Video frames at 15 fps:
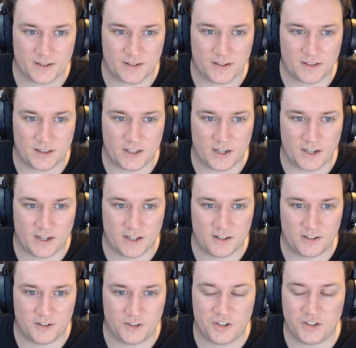Man,
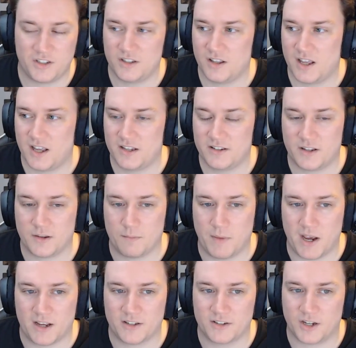she still has the
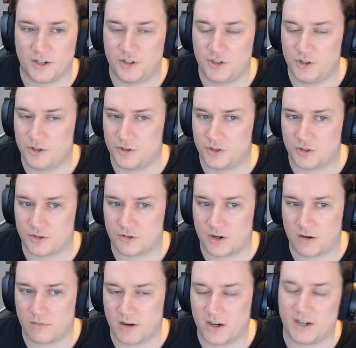mouse. Can she not just
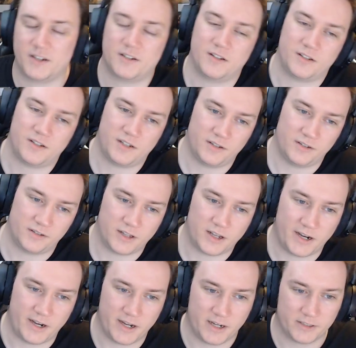grab? I guess it's his
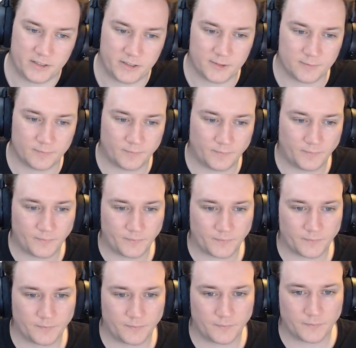lighthouse.
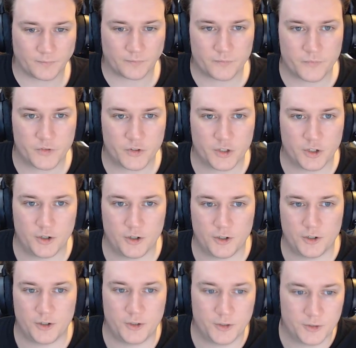
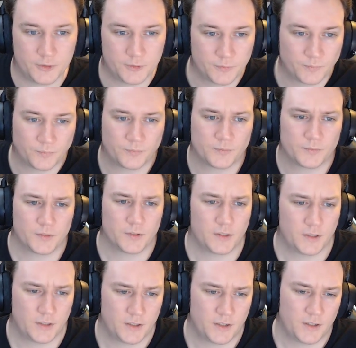So,
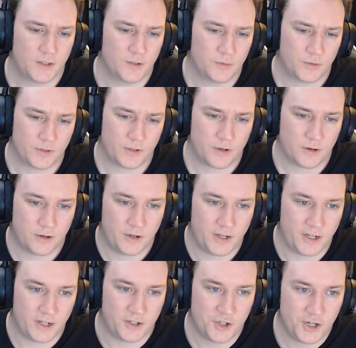what's going on
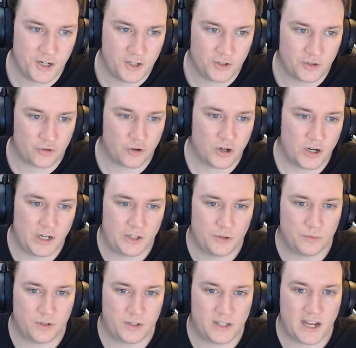here? She is trying
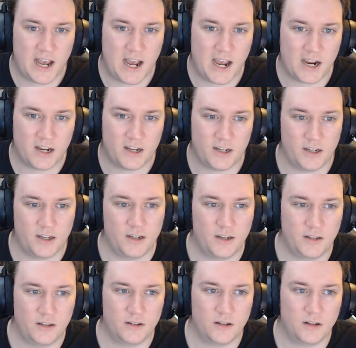to attack
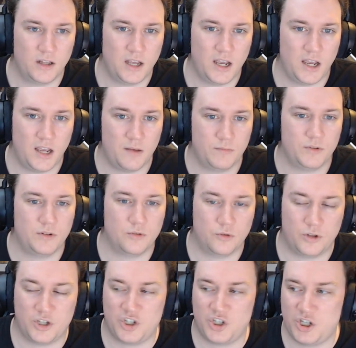the lambs or
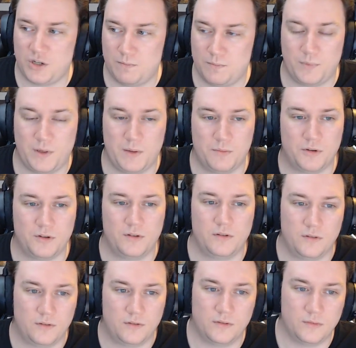the sheep people
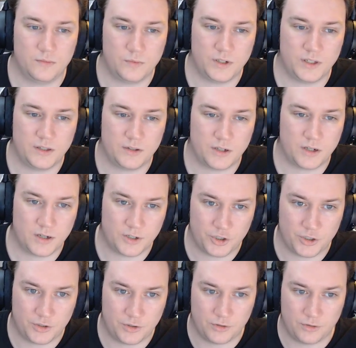with
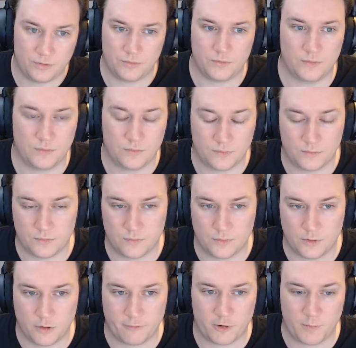Shinsu.
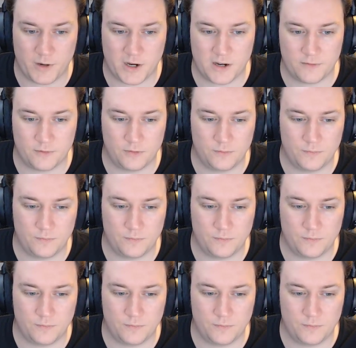Not very powerful.